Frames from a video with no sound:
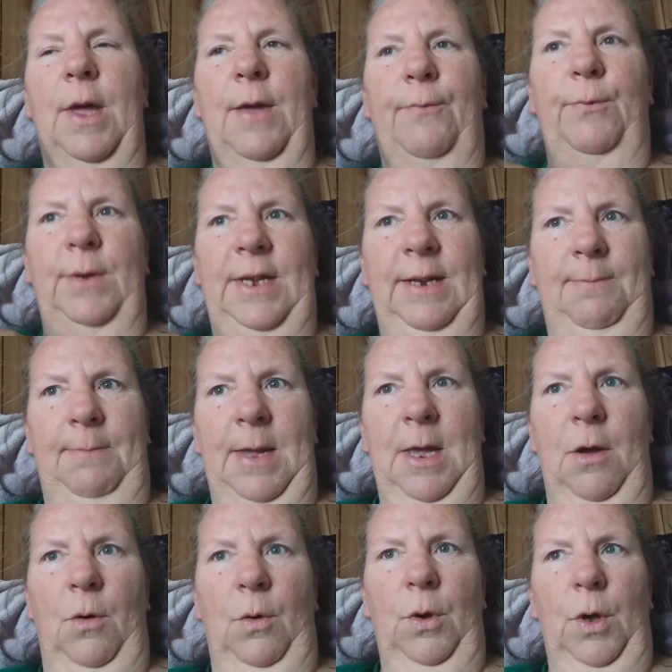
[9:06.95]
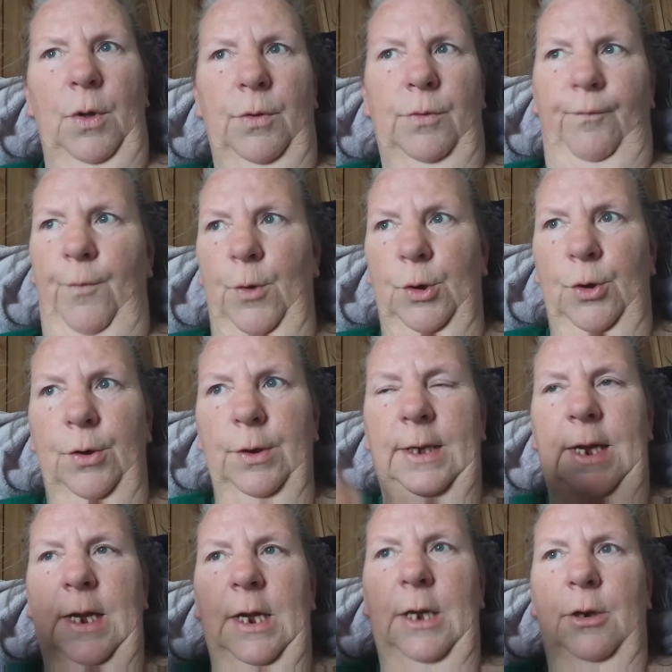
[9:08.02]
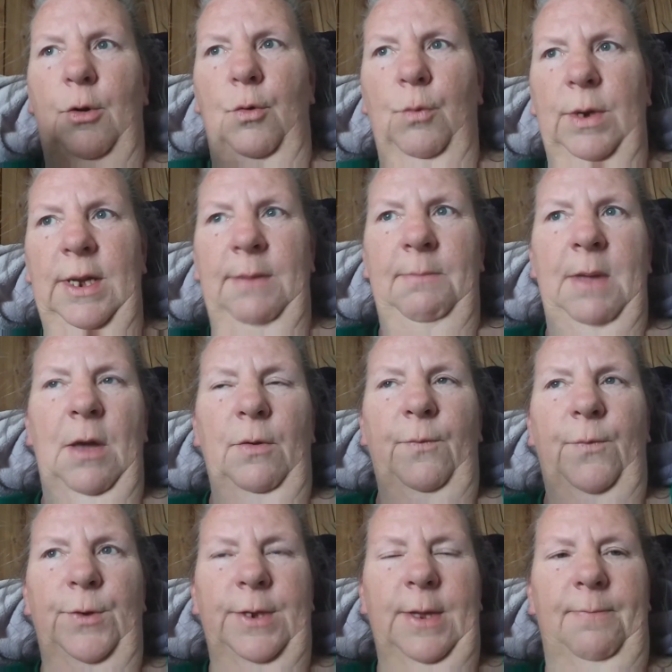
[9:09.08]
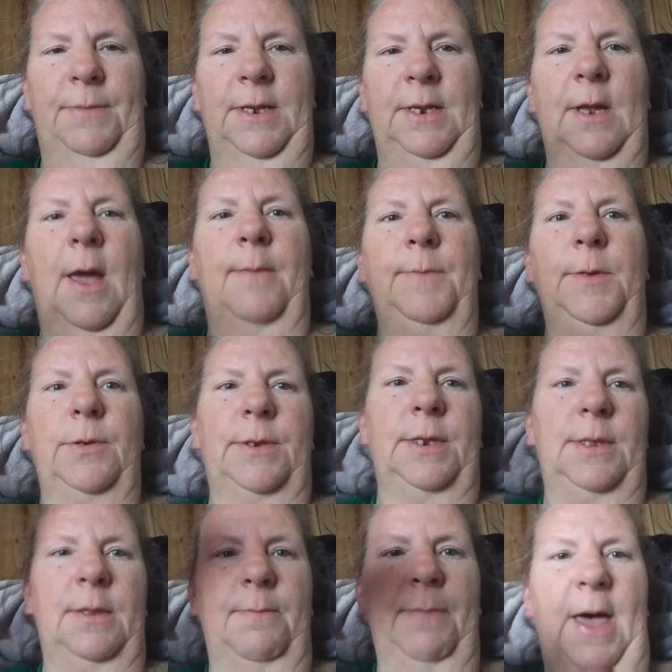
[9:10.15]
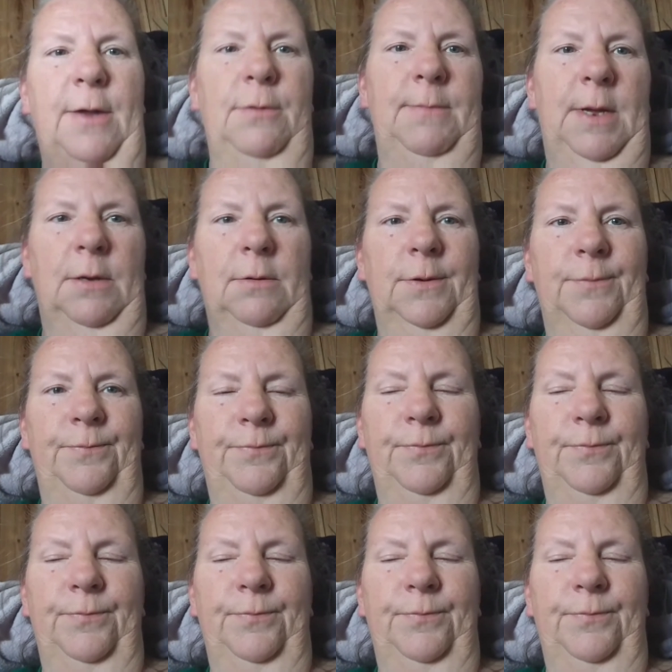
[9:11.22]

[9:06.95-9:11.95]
if we need milk for cooking or we need milk for something, I'm using the powder milk.